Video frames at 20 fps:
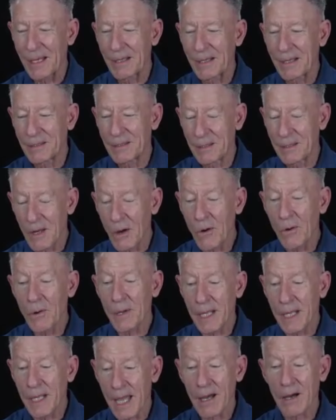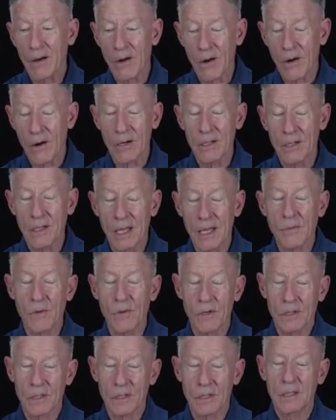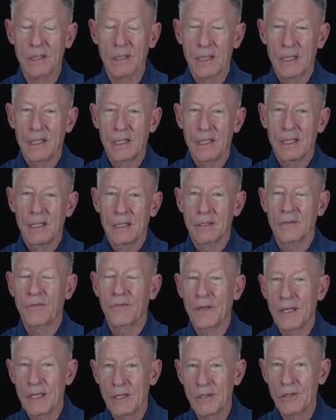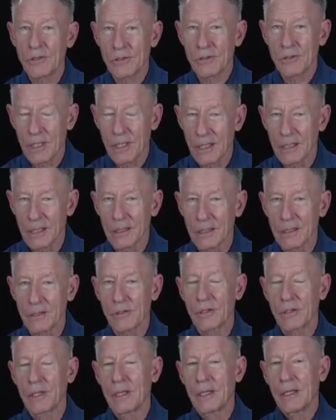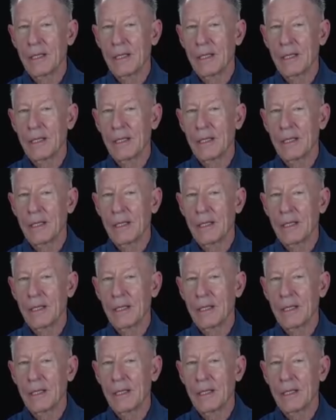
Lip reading: knowing how hard they worked to finish college,